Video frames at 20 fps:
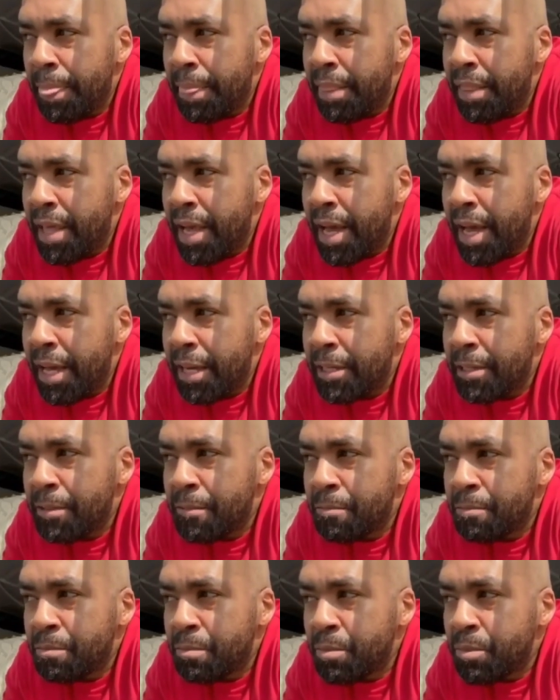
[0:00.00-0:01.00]
that
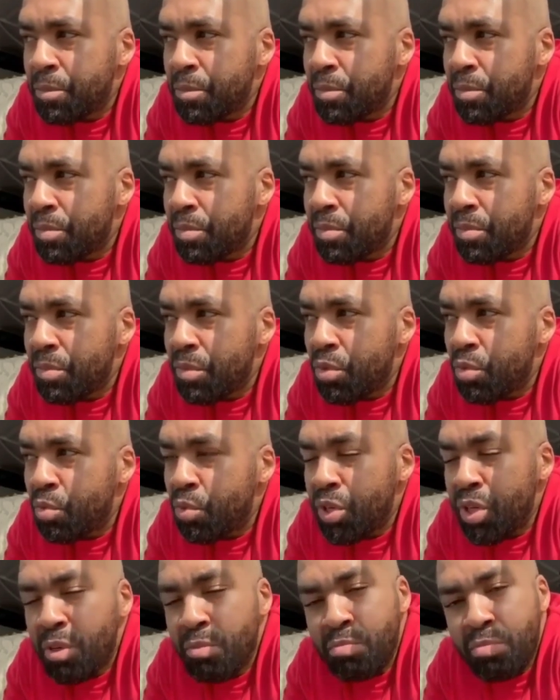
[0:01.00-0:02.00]

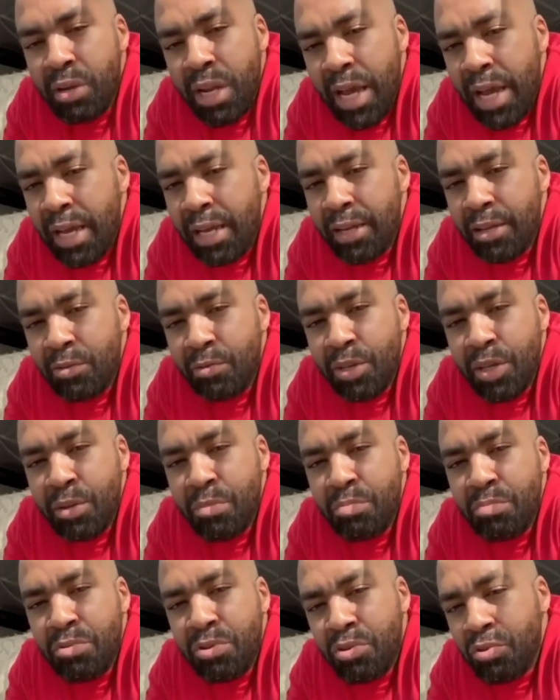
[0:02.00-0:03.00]
we are black, we
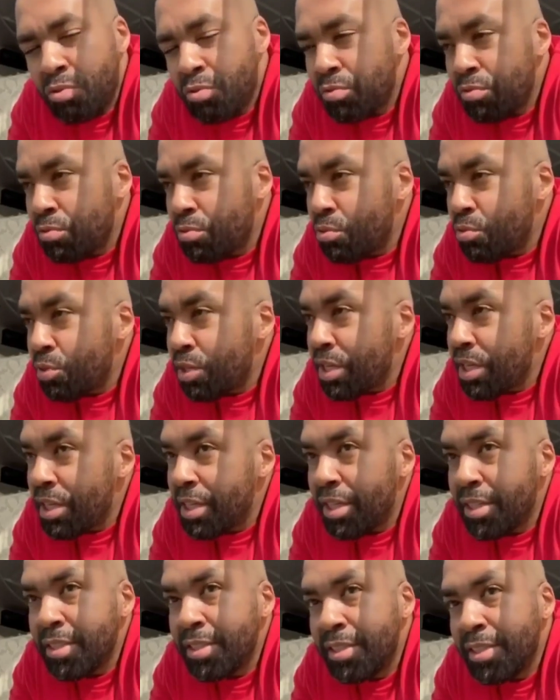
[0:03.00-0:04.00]
are beautiful, we
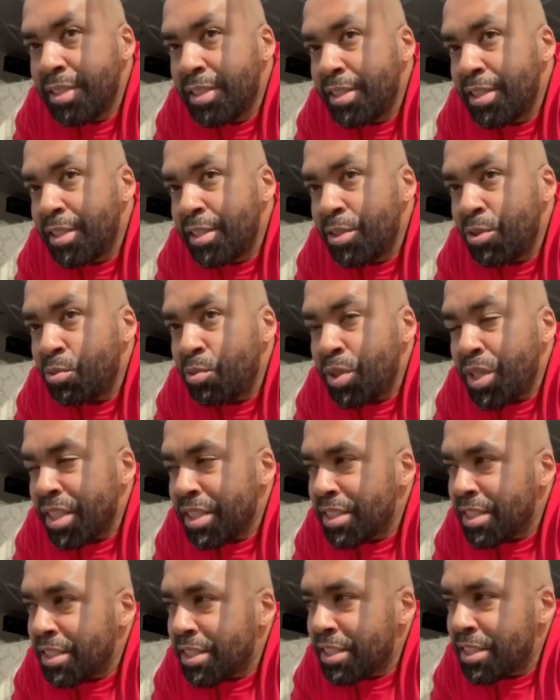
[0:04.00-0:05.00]
are
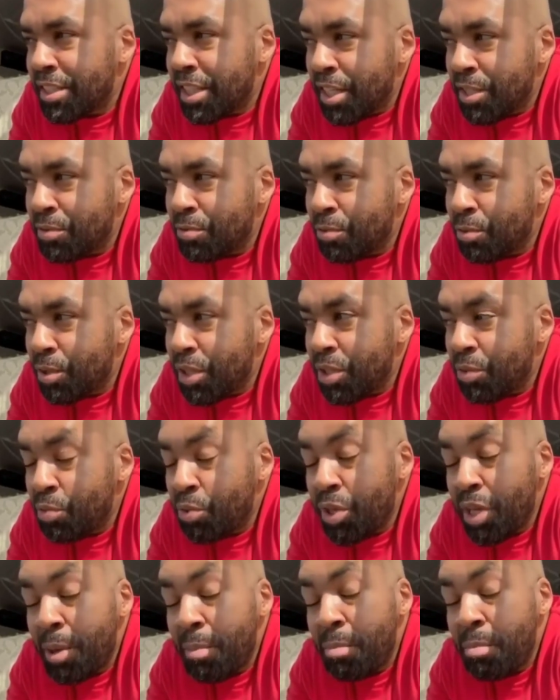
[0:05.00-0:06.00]
successful, and
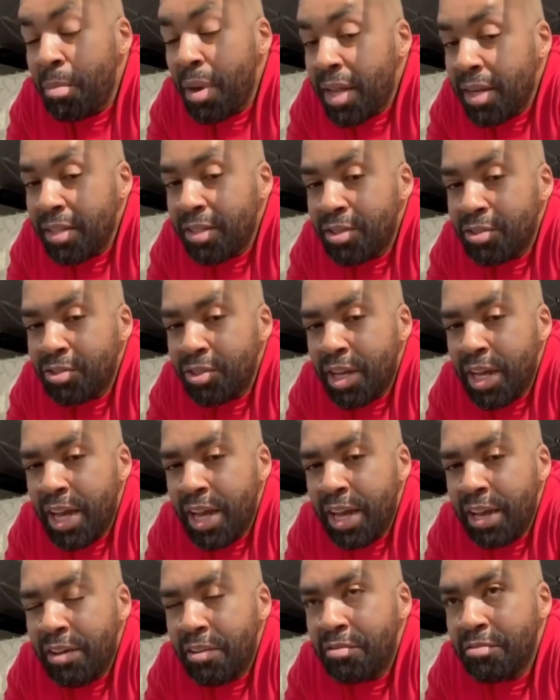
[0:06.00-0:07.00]
we are meant to
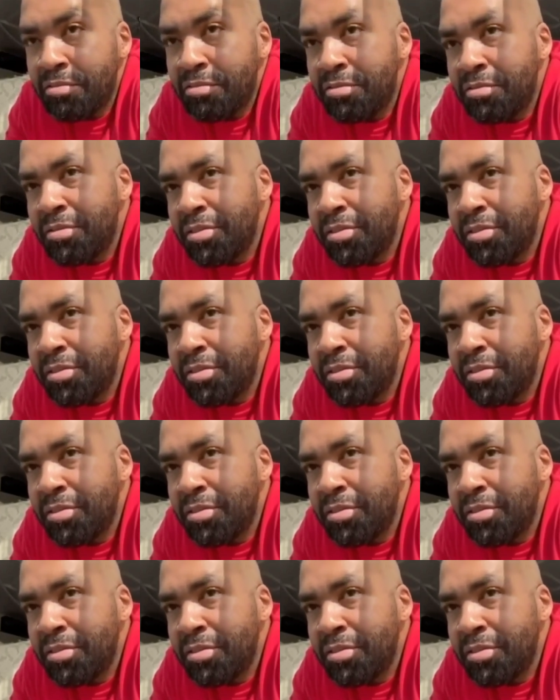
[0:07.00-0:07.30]
have